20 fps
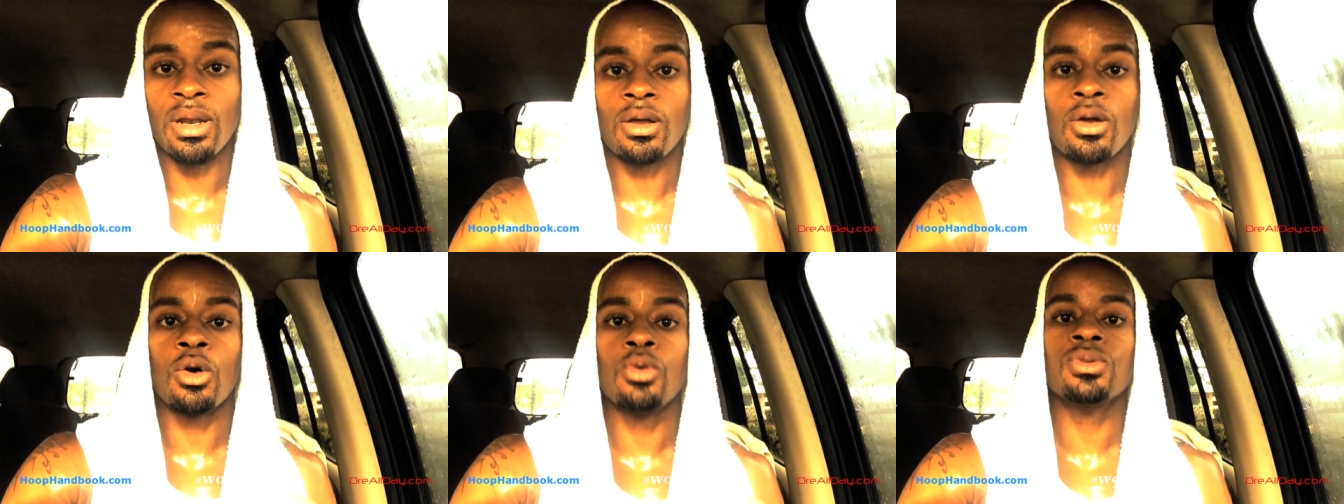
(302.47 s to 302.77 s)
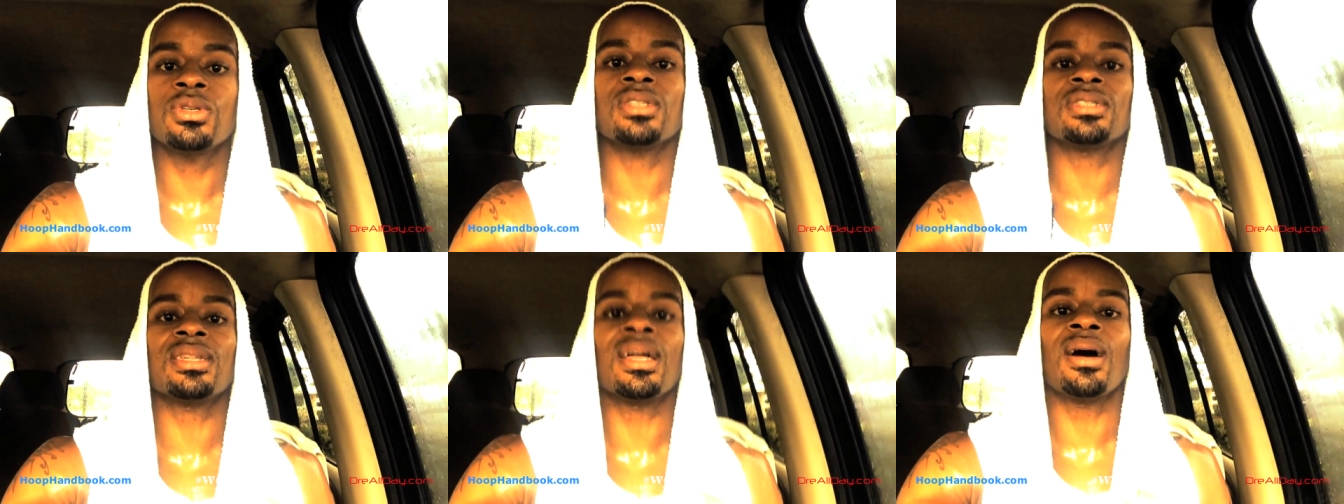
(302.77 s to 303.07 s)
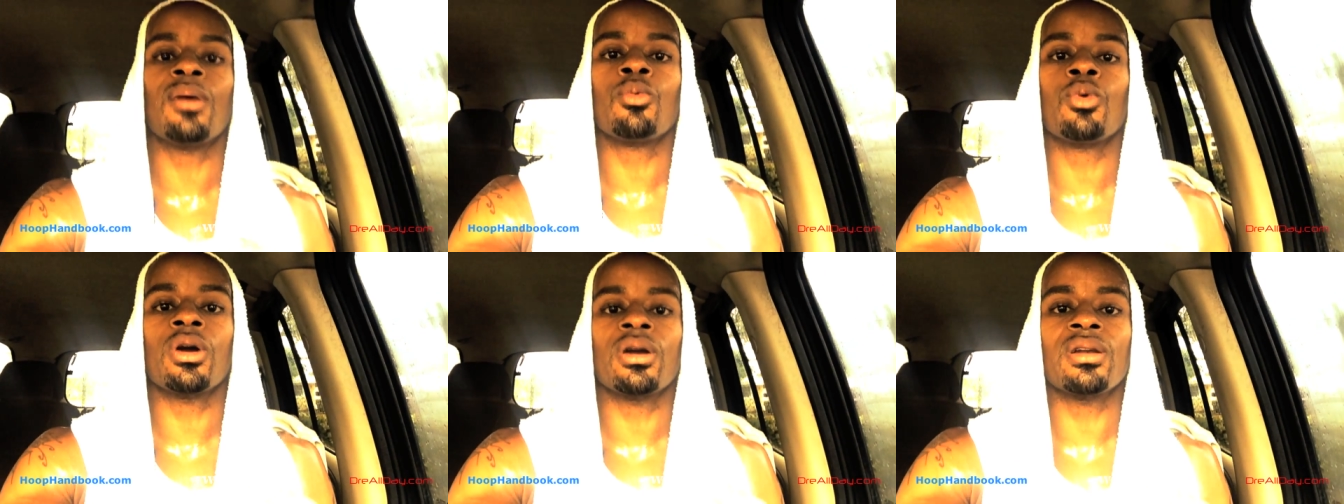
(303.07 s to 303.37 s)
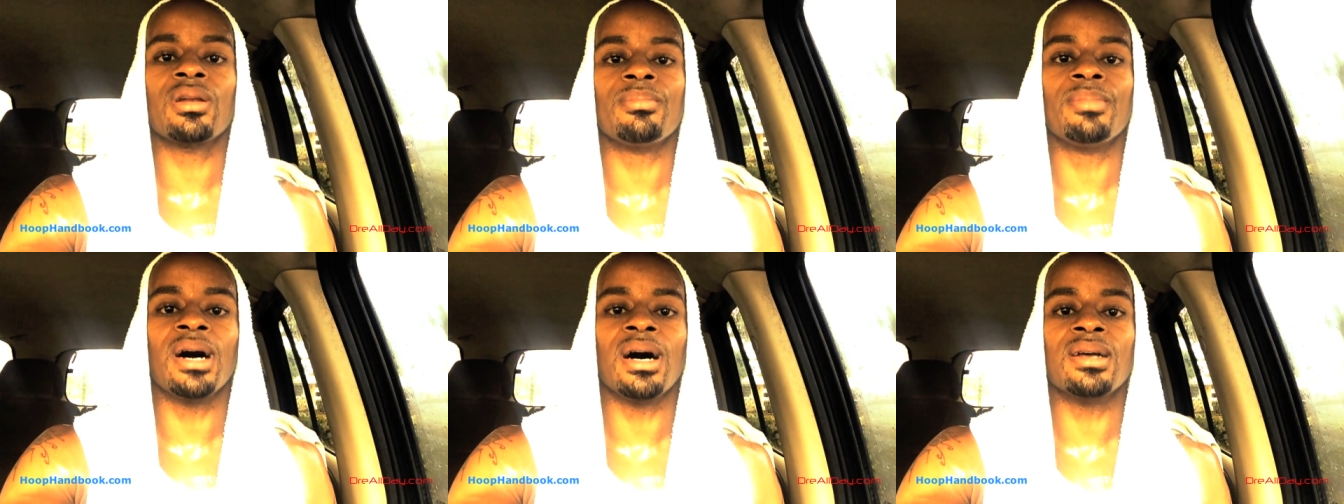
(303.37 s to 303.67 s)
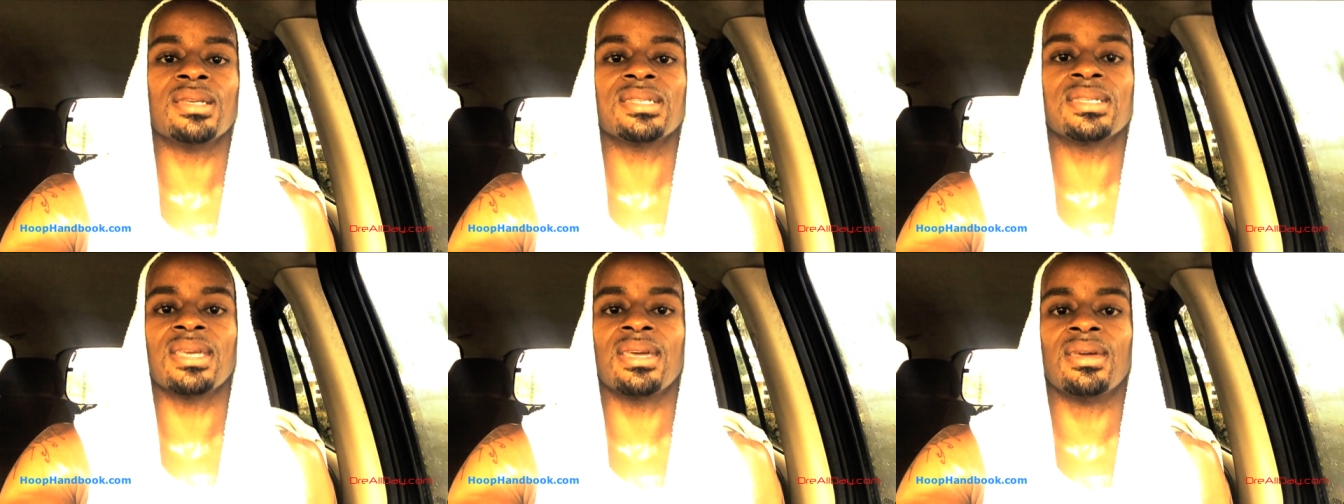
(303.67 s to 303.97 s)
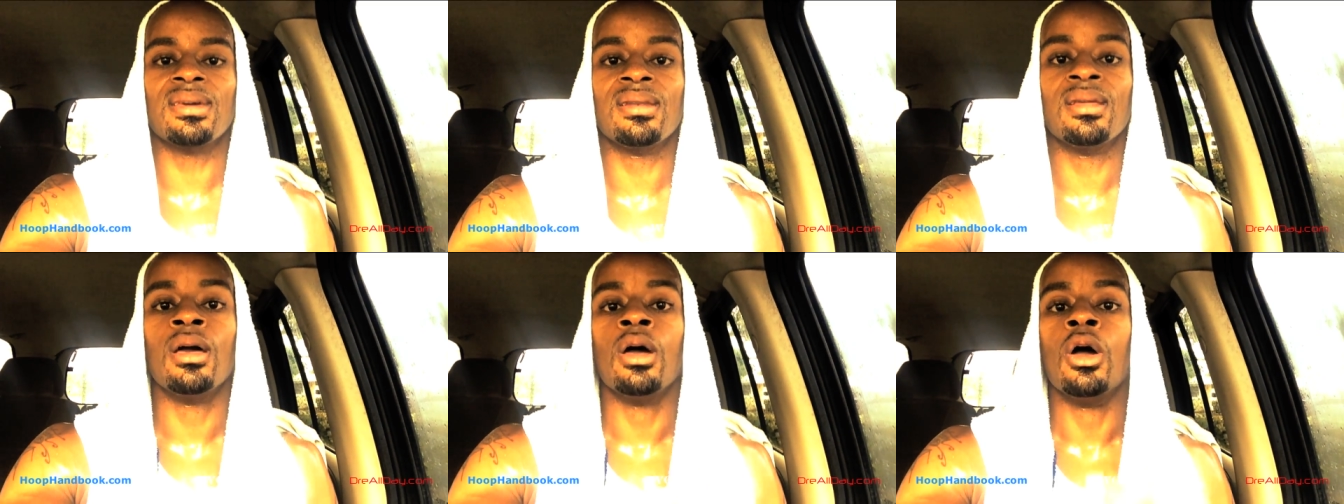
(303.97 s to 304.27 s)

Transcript: The coach is not worried about saying,